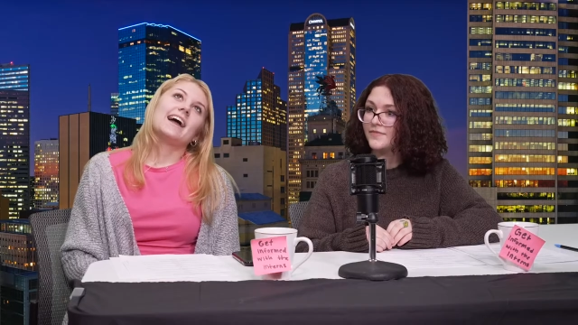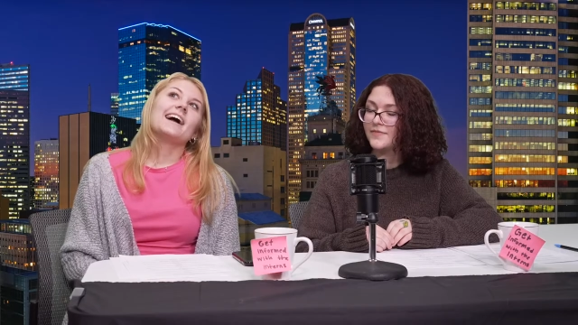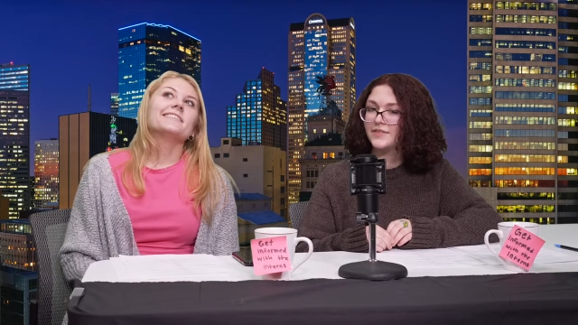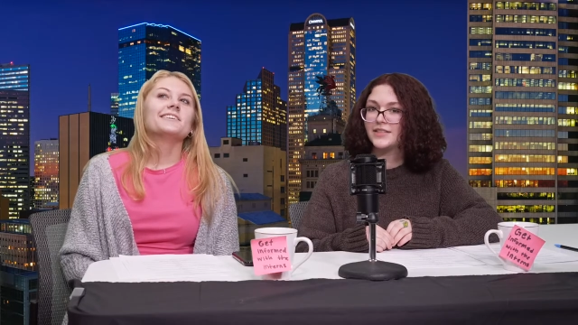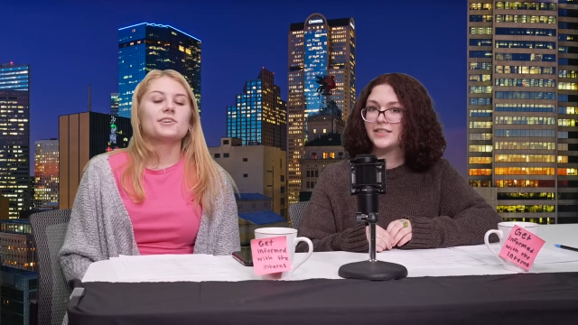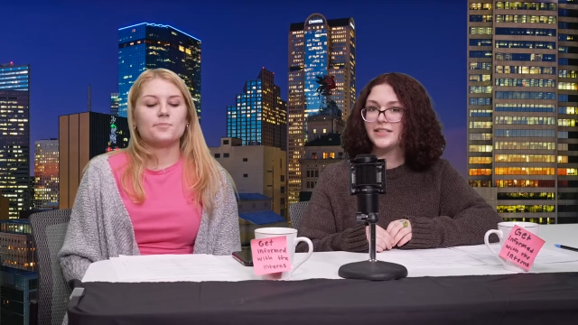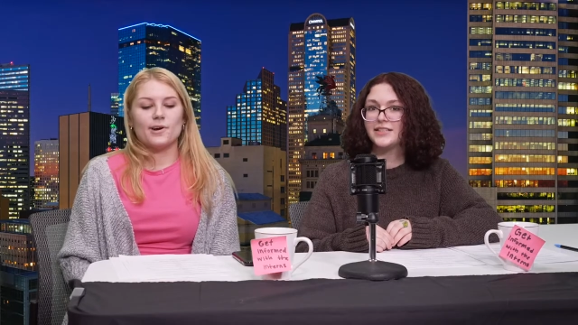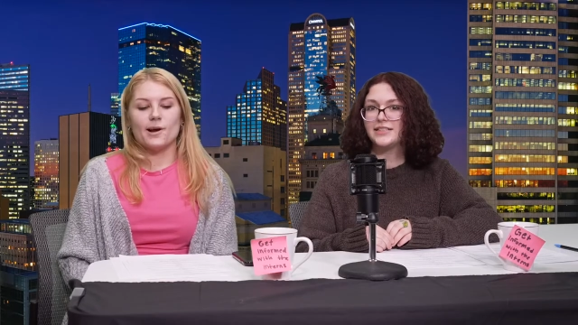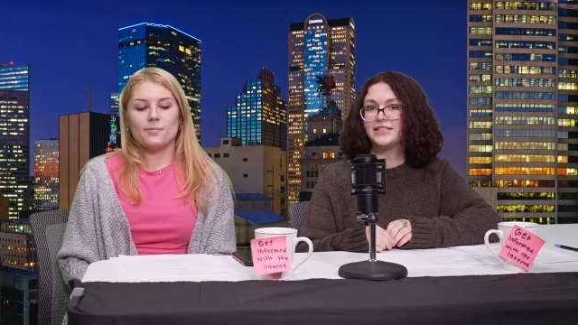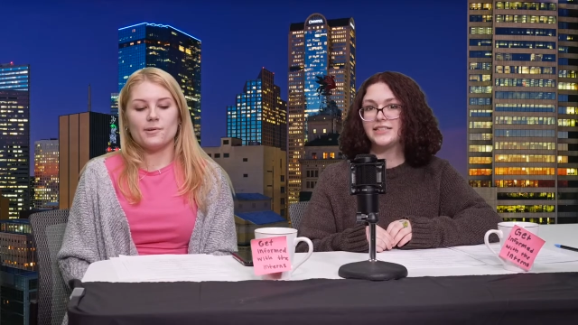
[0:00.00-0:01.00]
Speaker 1: I think your
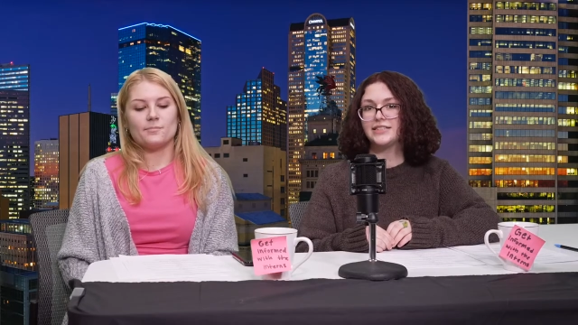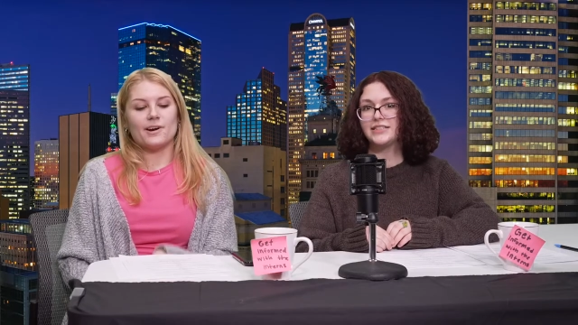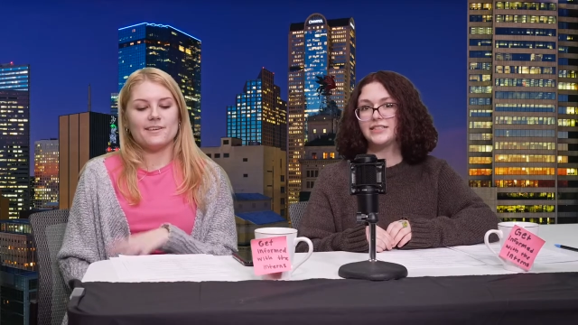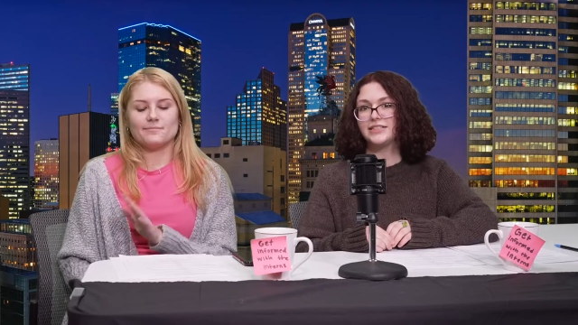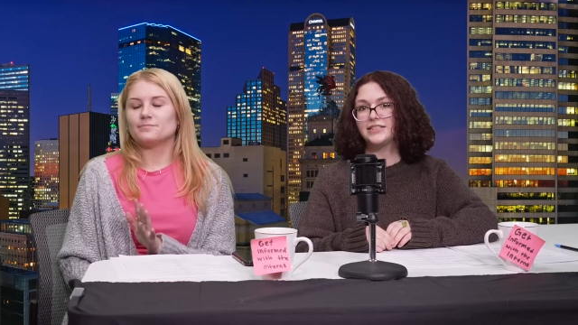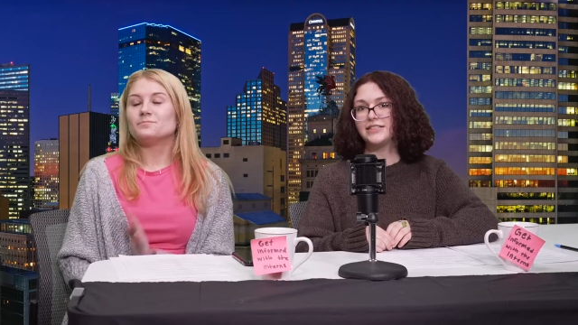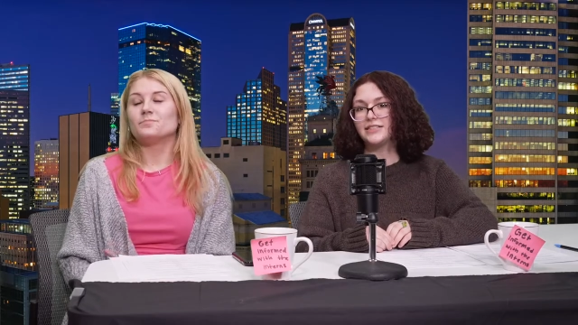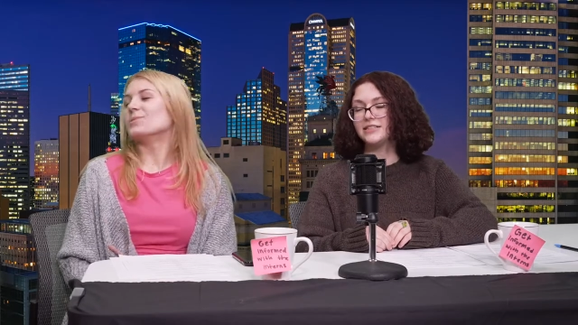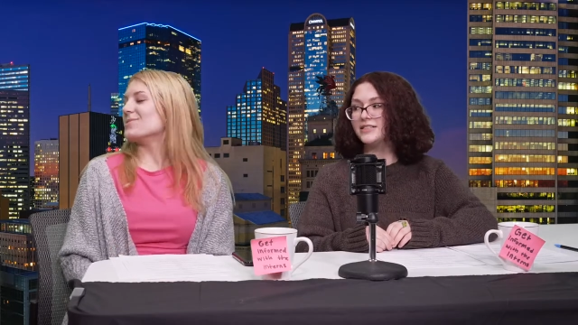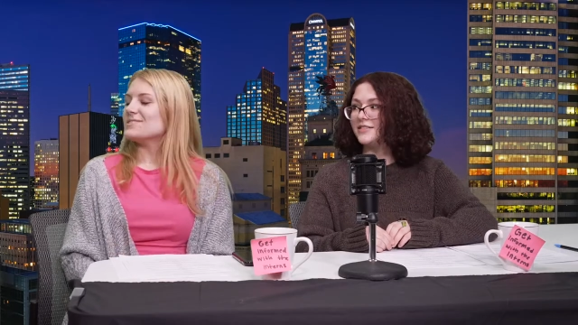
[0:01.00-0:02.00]
problem, Bre
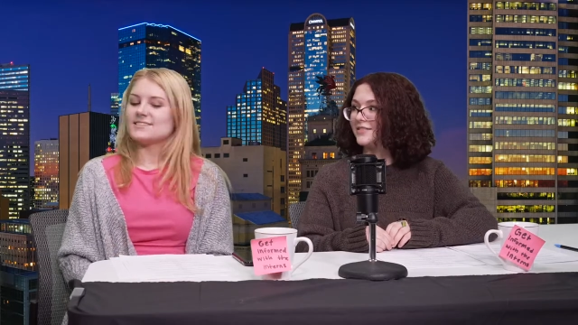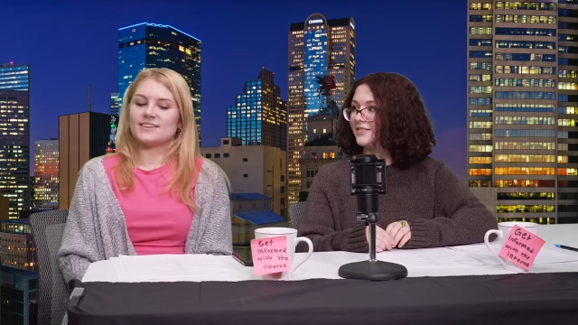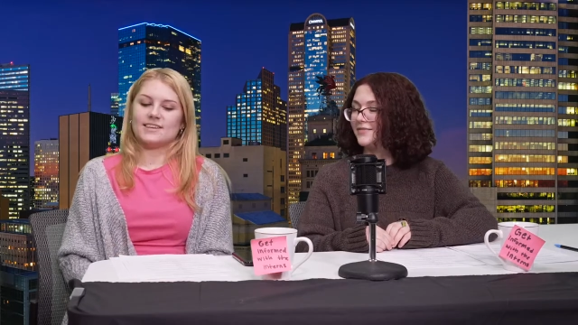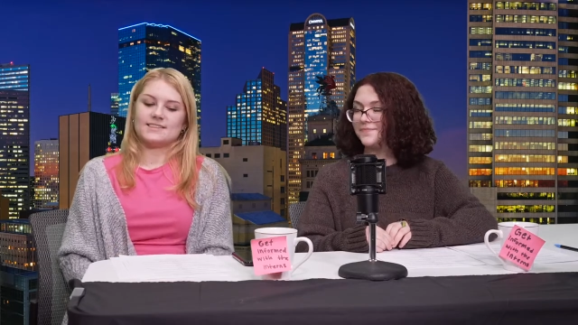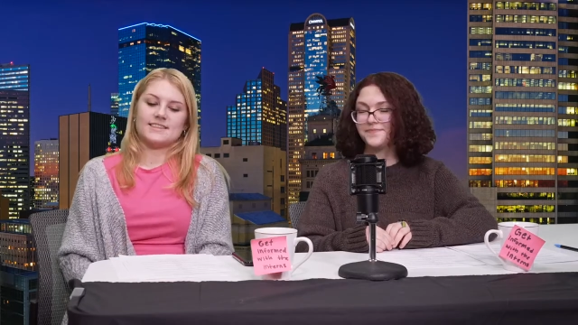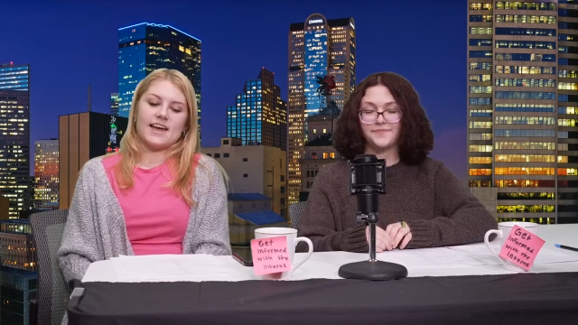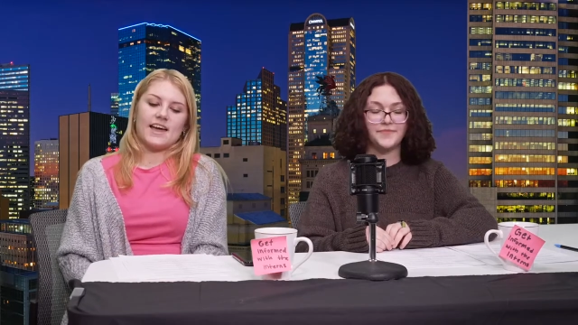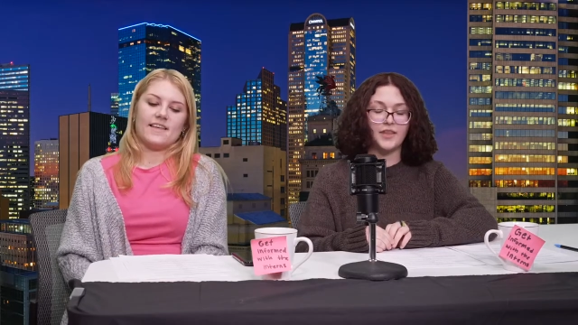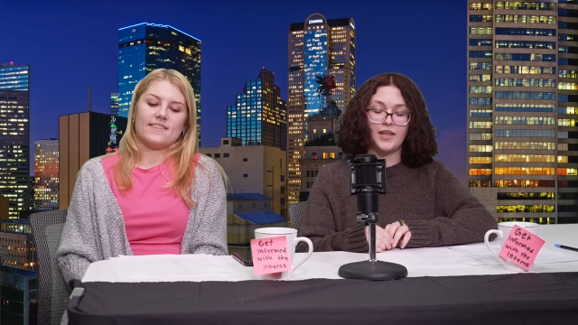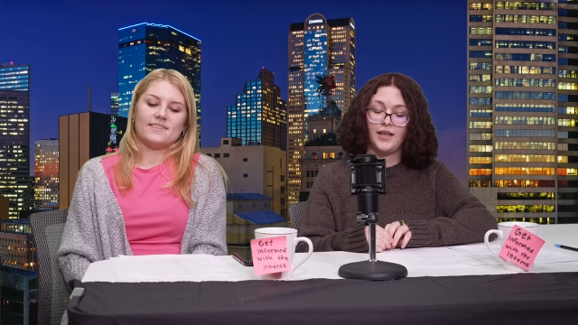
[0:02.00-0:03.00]
Bruce, is that
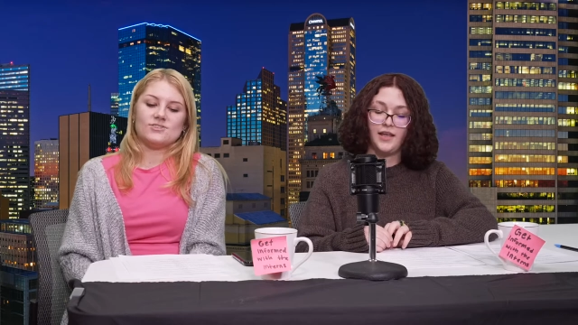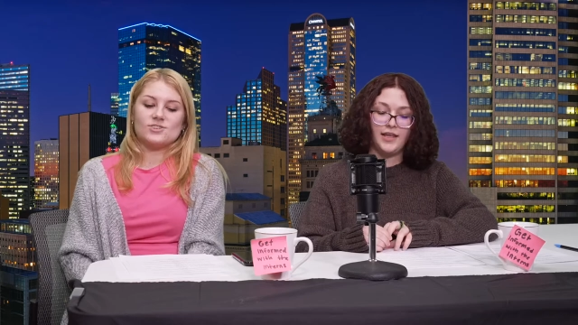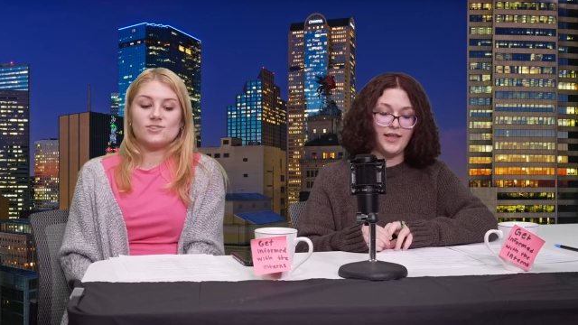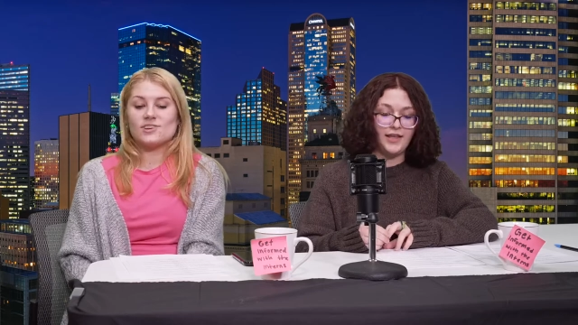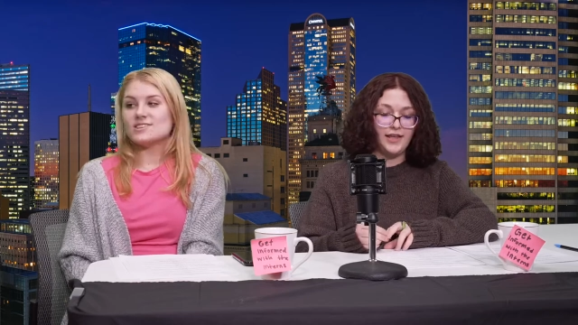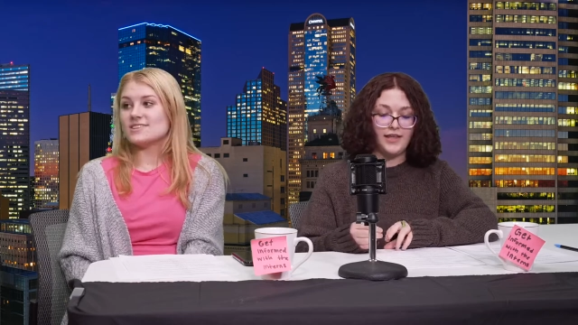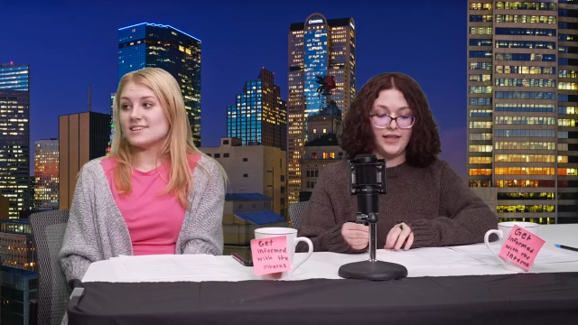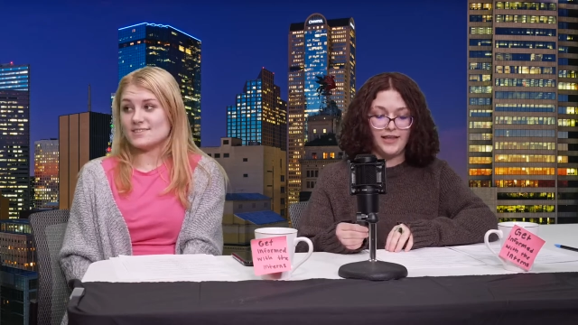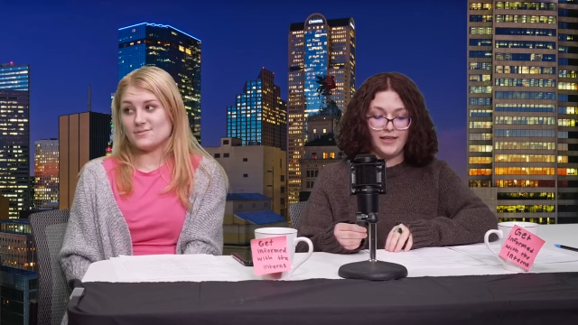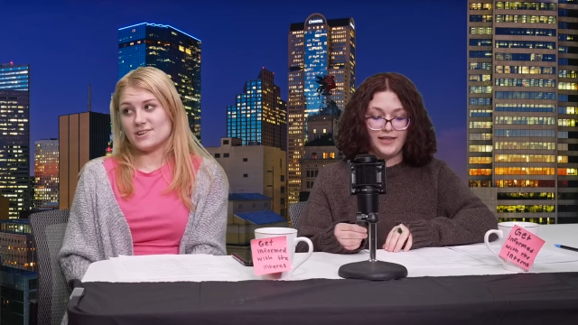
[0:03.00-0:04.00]
this generation
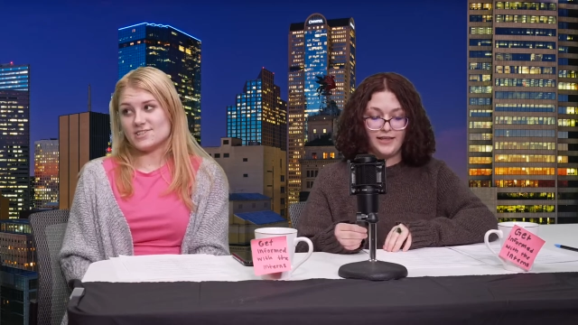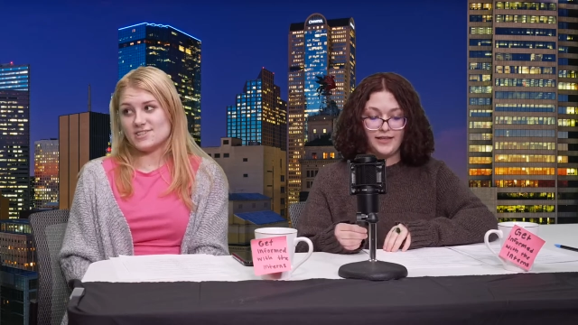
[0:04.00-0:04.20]
doesn't watch